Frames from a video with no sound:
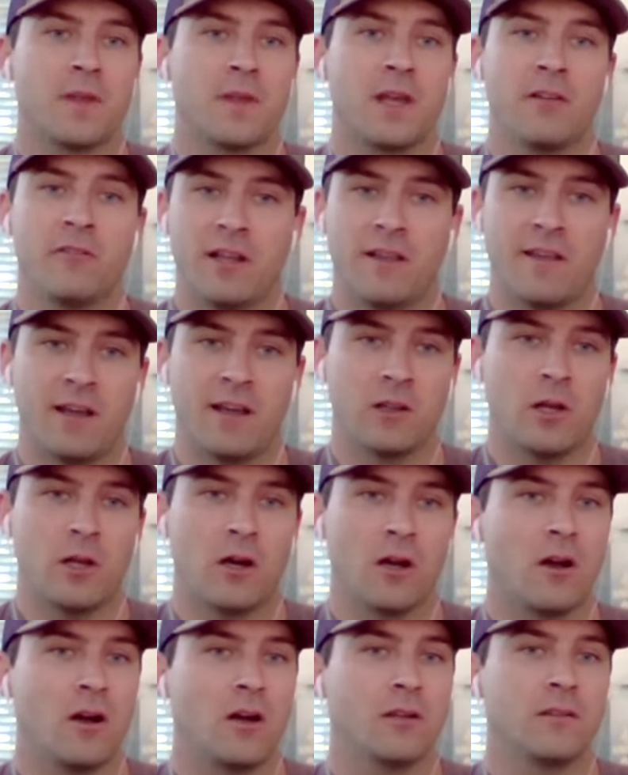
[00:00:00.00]
Every day they can log
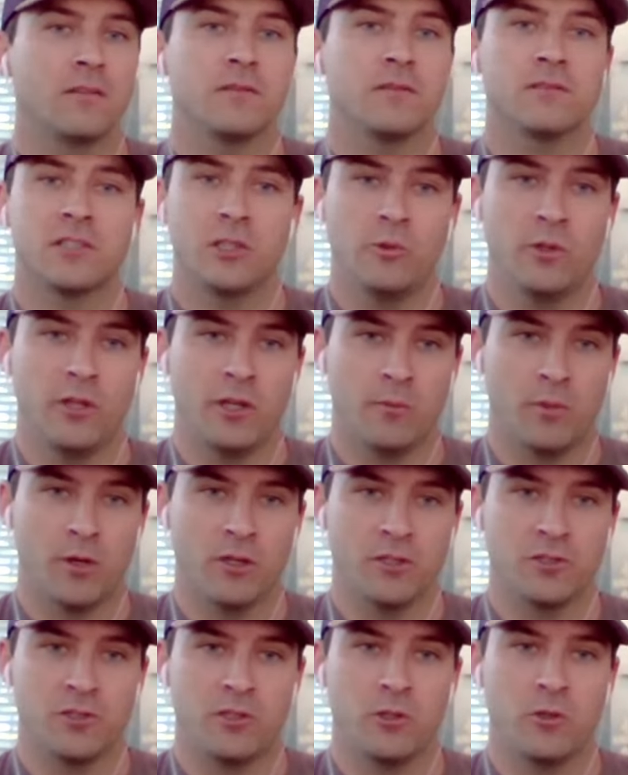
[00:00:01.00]
on, see what their
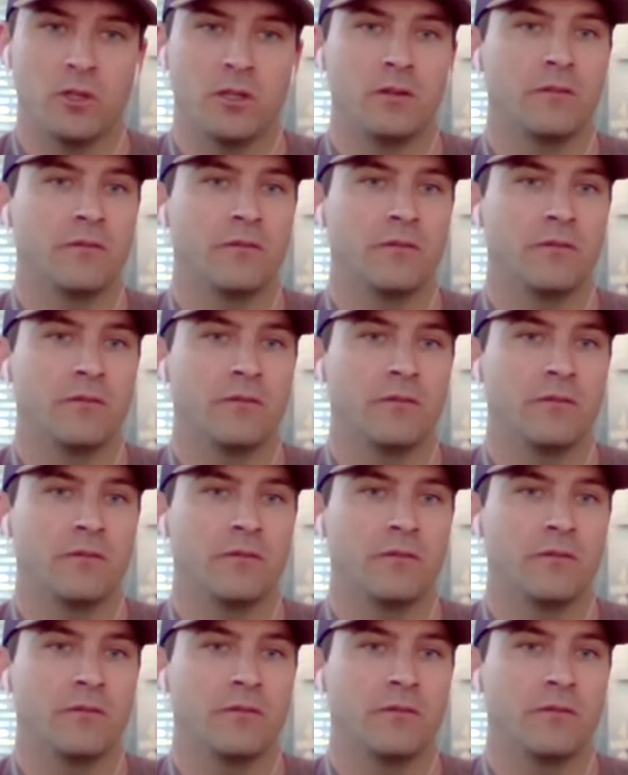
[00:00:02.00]
bird's doing.